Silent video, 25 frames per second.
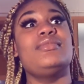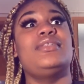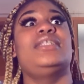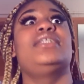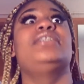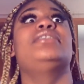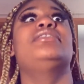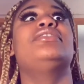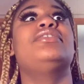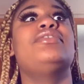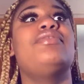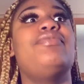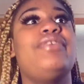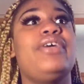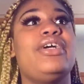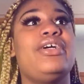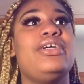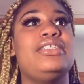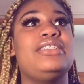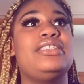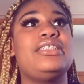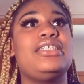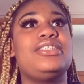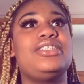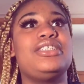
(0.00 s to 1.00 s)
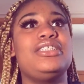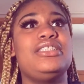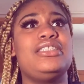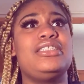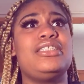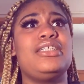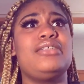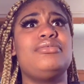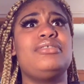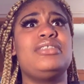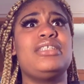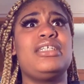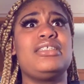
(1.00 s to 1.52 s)
It was a very touchy
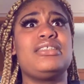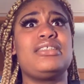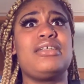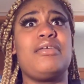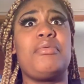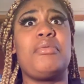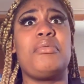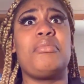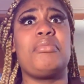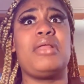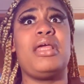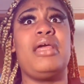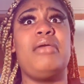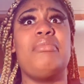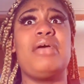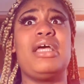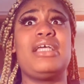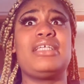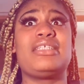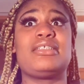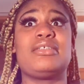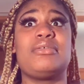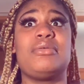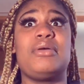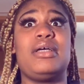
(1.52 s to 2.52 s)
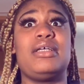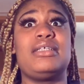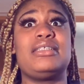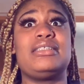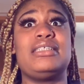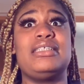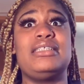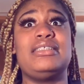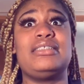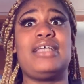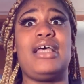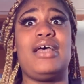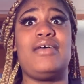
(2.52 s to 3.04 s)
subject. I've been playing basketball
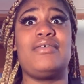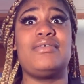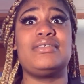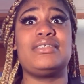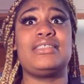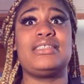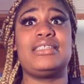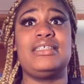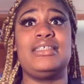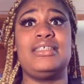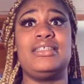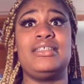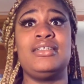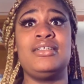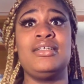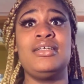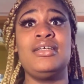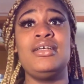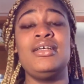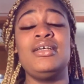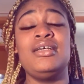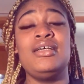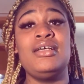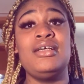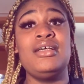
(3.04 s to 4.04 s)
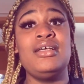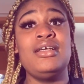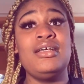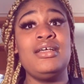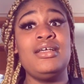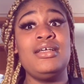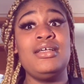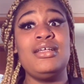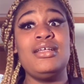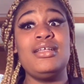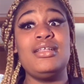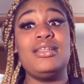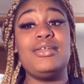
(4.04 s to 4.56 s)
since I was in
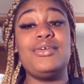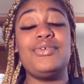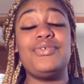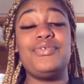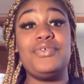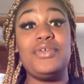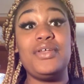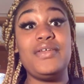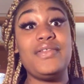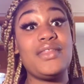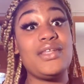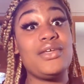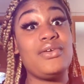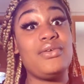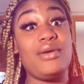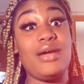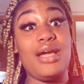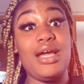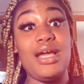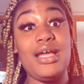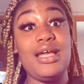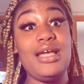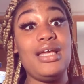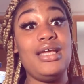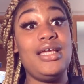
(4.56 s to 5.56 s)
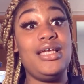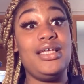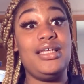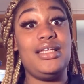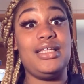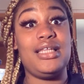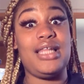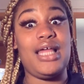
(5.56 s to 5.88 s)
the 5th grade.